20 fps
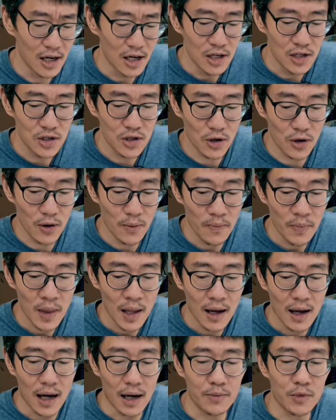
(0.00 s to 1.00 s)
So
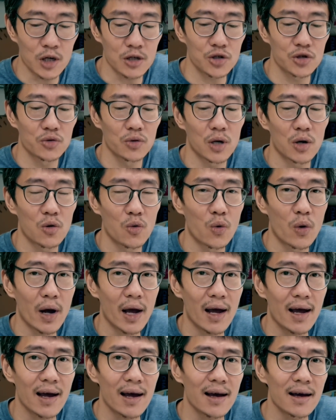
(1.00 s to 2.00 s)
I'm not sure
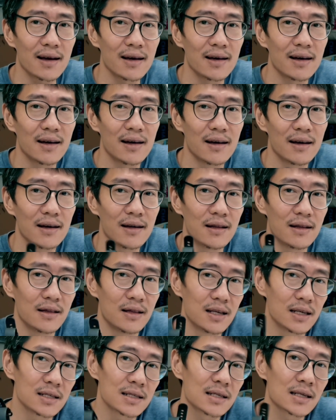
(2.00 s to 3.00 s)
where
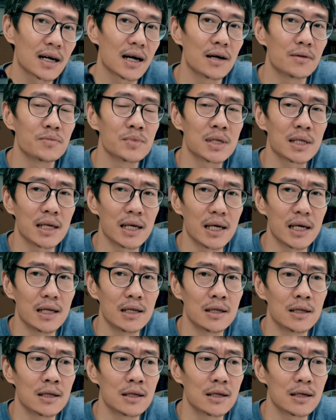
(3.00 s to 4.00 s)
this comes
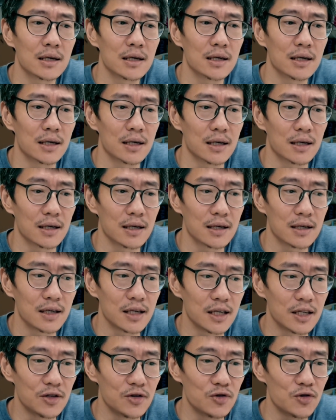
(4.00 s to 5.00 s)
in
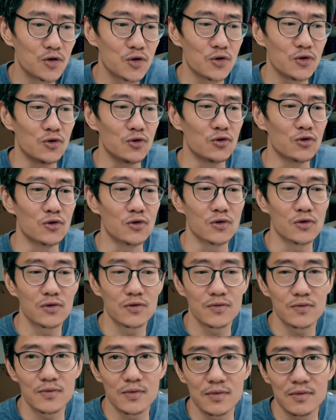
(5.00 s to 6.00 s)
into
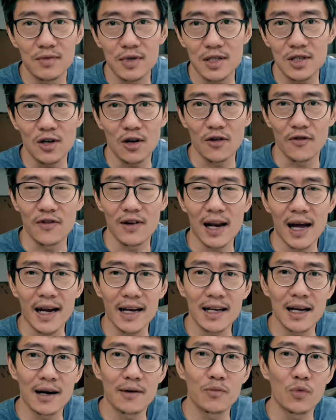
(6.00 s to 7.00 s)
the sort of
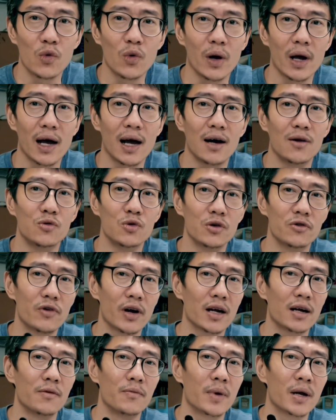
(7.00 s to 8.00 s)
lineup where I would
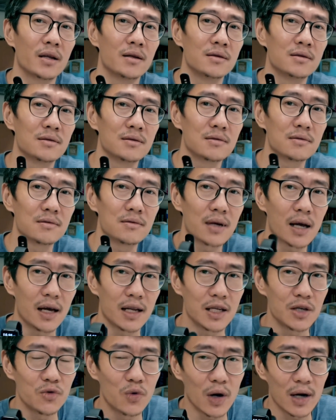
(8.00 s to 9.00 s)
recommend
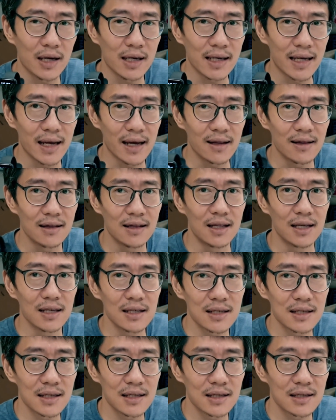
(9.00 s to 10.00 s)
anyone get
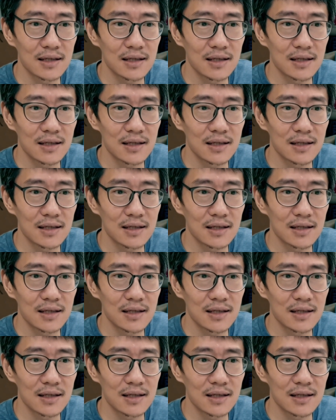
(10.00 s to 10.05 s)
this